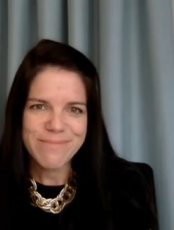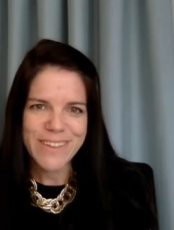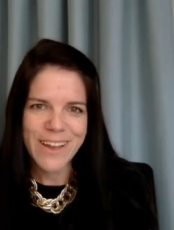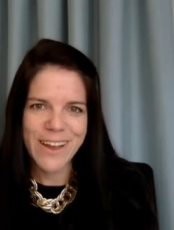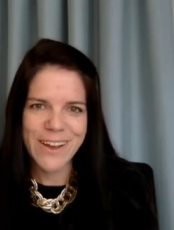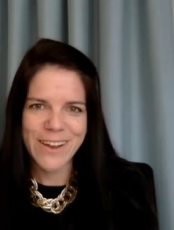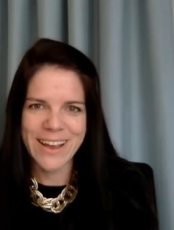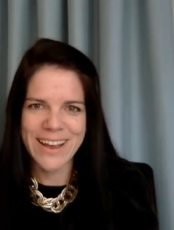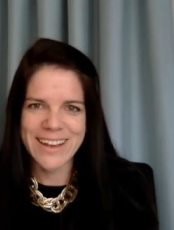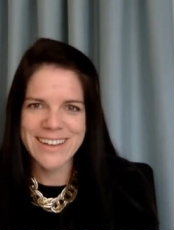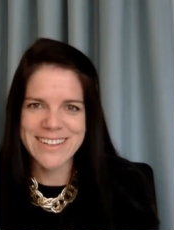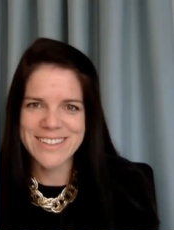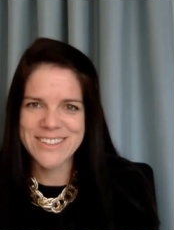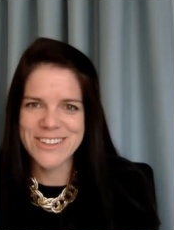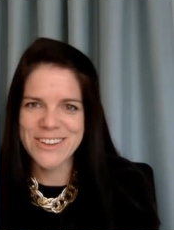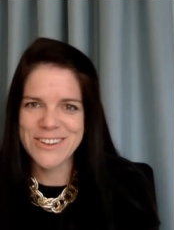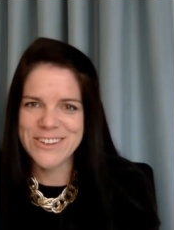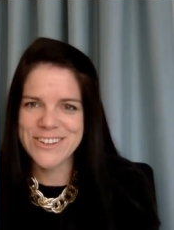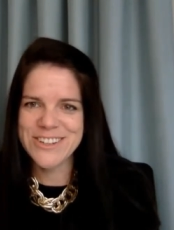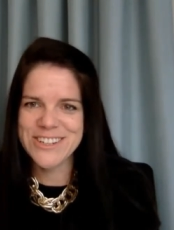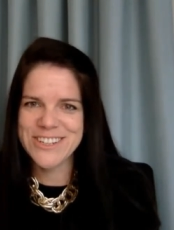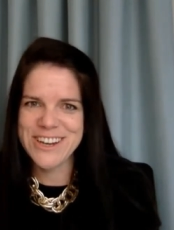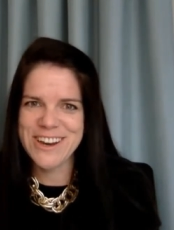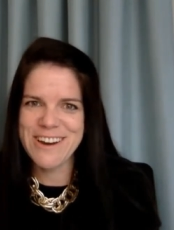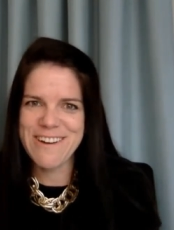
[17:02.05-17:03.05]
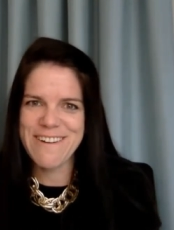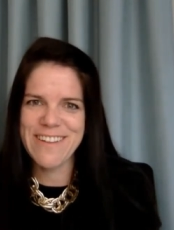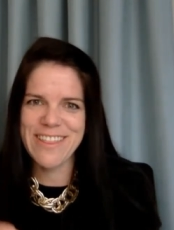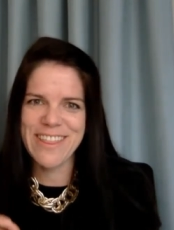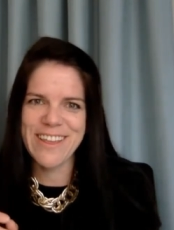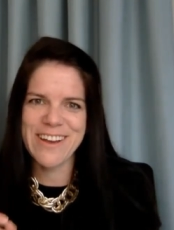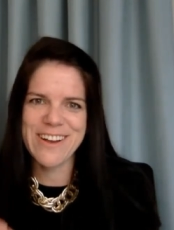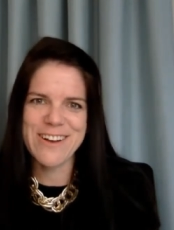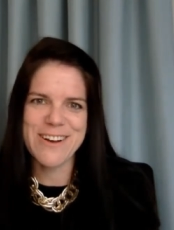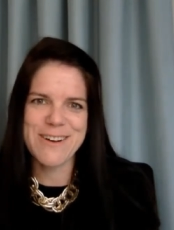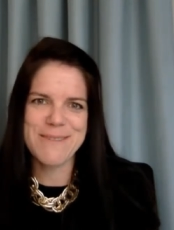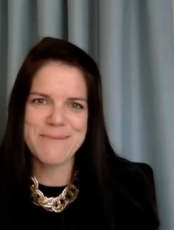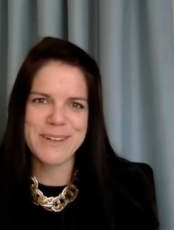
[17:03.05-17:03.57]
okay so share in
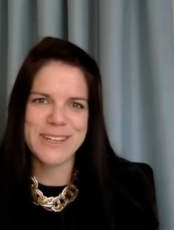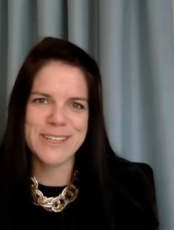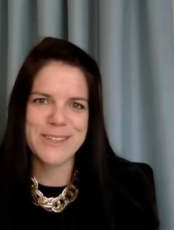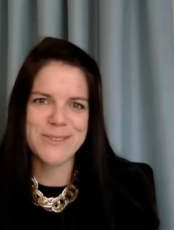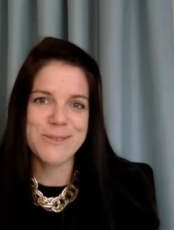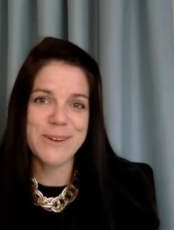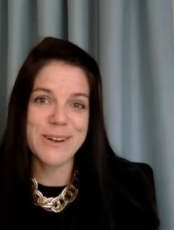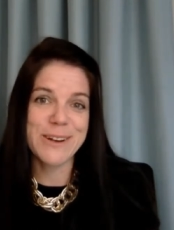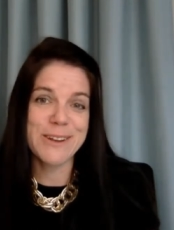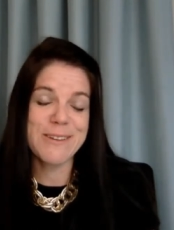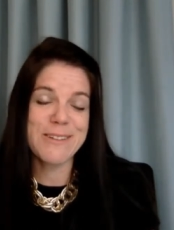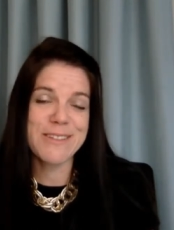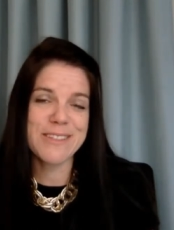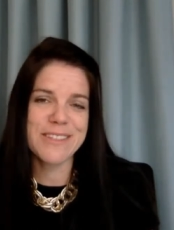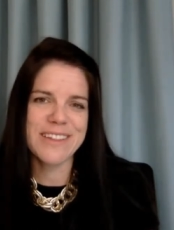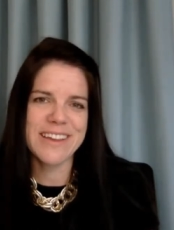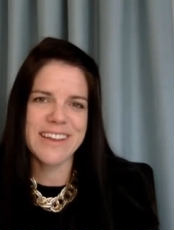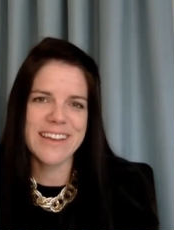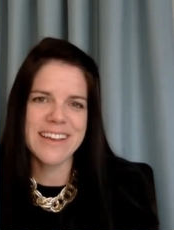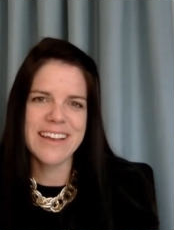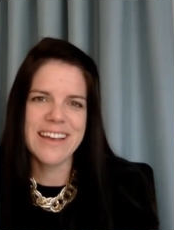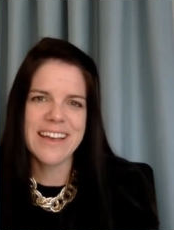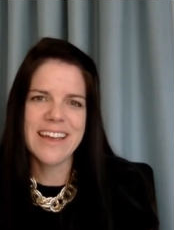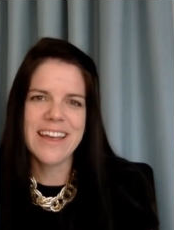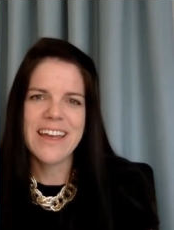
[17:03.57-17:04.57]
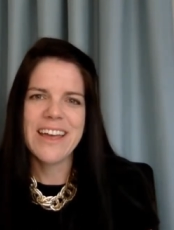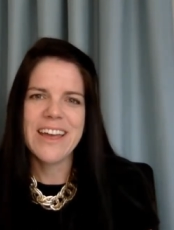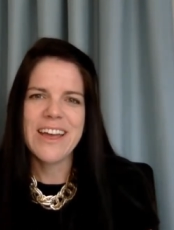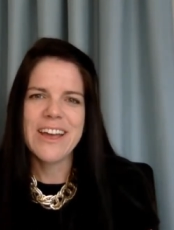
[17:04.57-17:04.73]
the comments what do you think